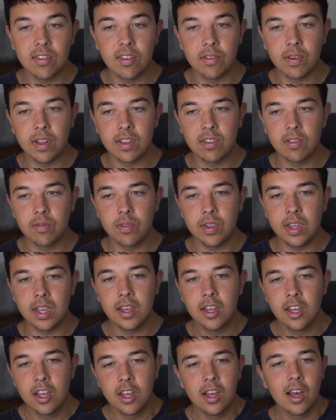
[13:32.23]

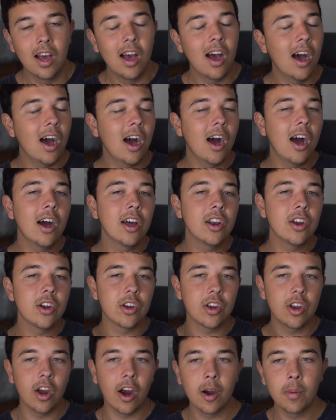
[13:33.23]
defensively, utter
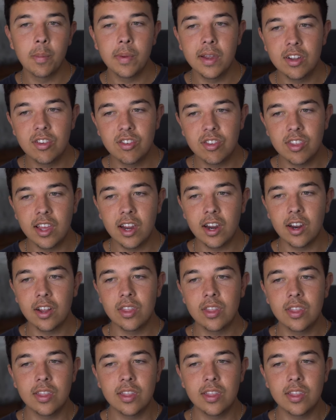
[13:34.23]
garbage. Their